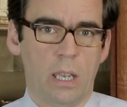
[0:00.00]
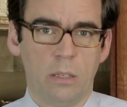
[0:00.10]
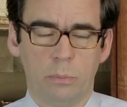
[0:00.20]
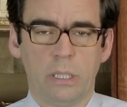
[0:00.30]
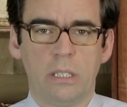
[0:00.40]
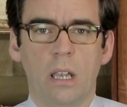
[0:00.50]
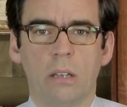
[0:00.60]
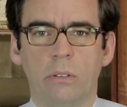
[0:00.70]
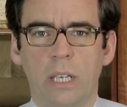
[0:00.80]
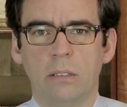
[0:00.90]
and pretty
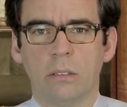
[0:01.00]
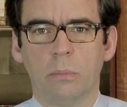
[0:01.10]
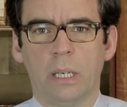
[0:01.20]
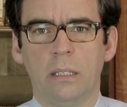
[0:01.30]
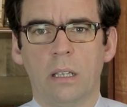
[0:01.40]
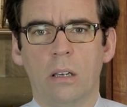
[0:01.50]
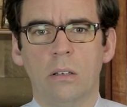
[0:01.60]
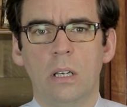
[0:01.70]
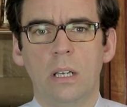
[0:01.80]
outdated by now,